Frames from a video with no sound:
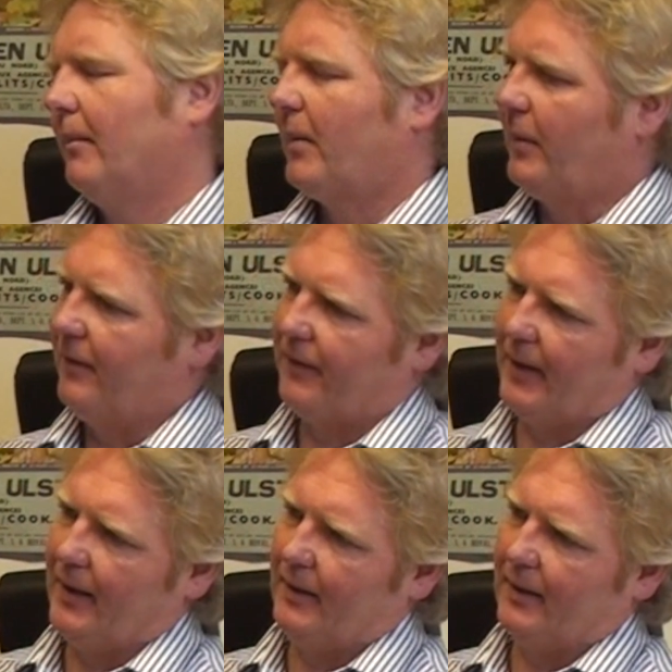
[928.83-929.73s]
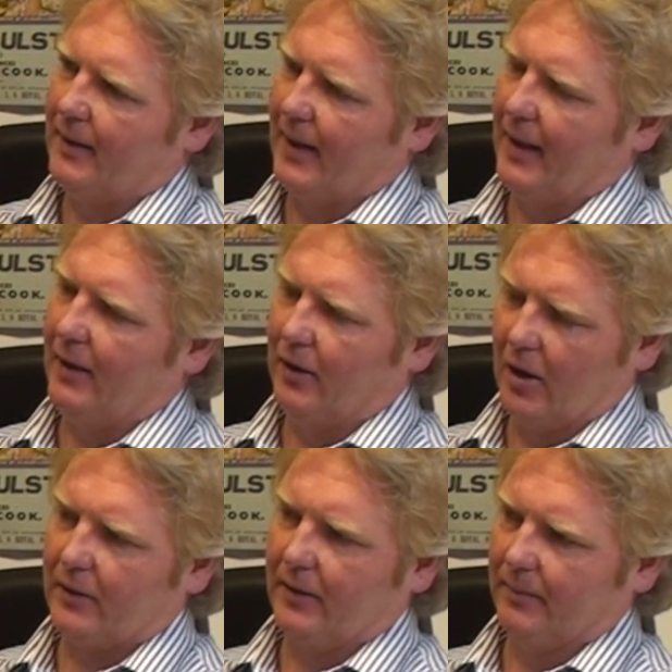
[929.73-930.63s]
But we find that they
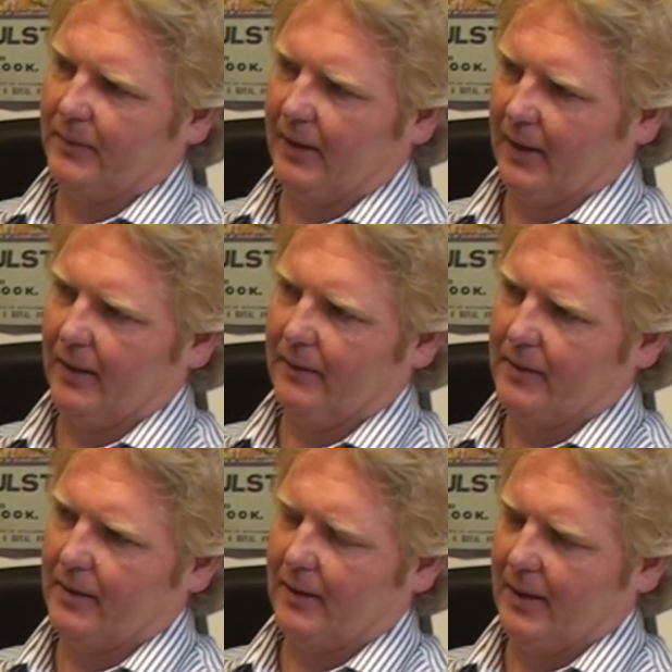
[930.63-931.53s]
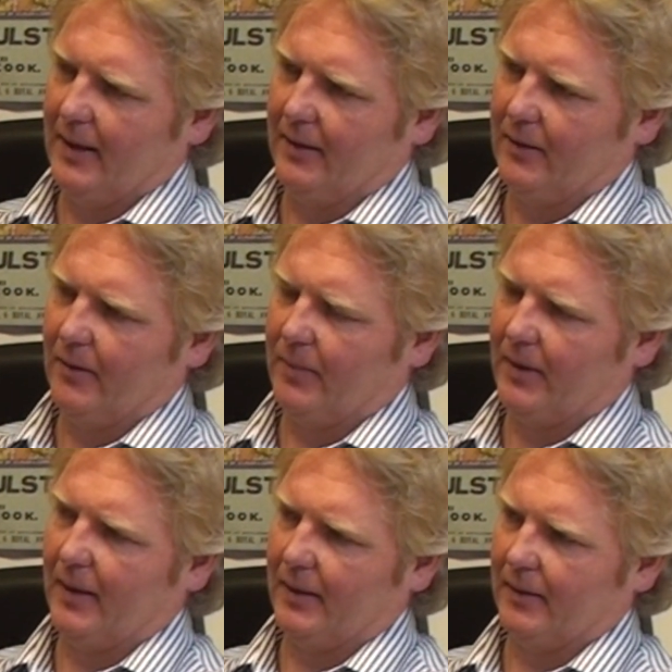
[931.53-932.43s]
lock themselves into a
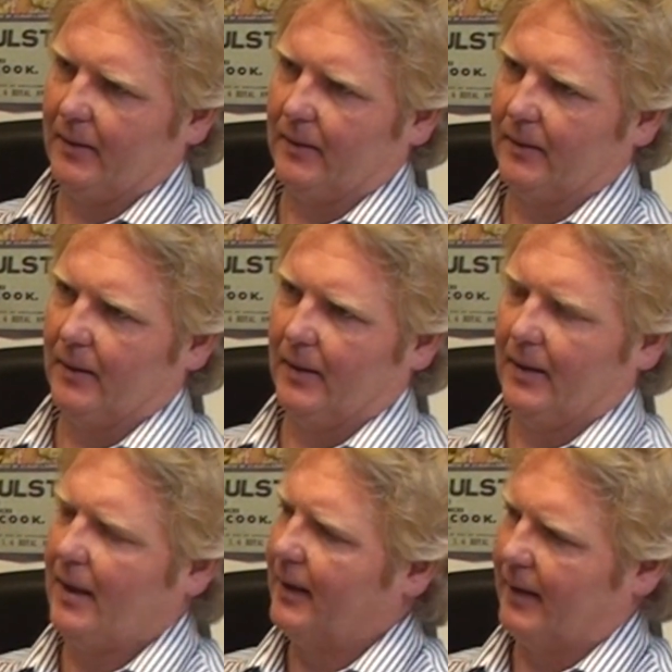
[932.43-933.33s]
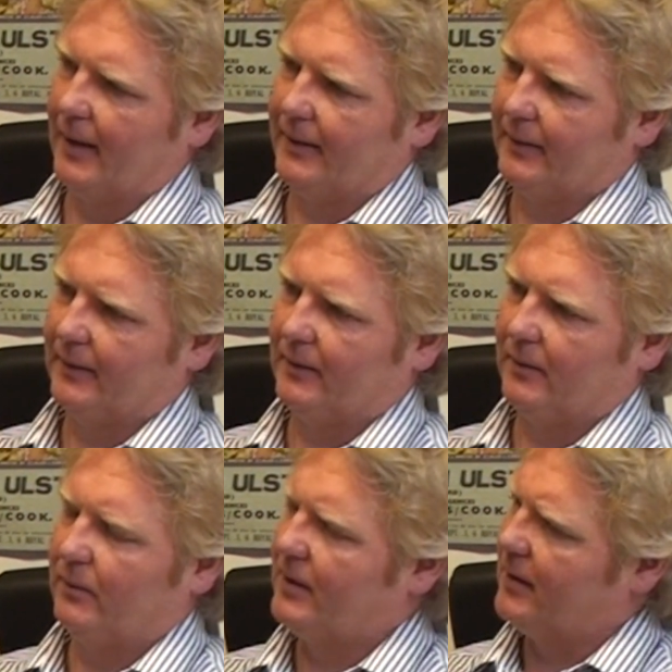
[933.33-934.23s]
particular analysis,
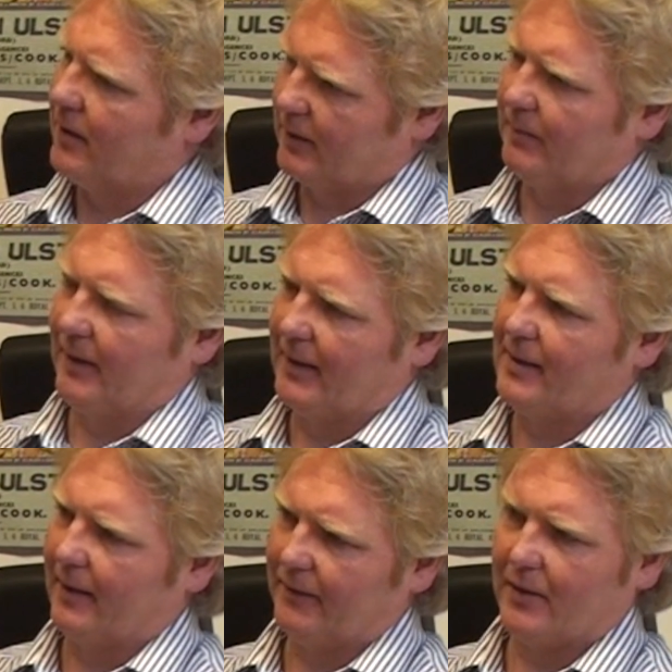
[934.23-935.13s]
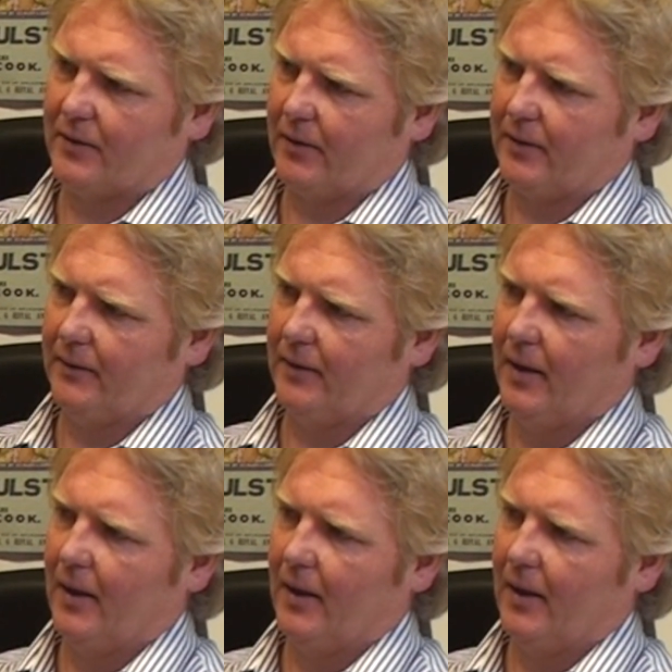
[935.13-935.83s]
which is ultimately self-destructive.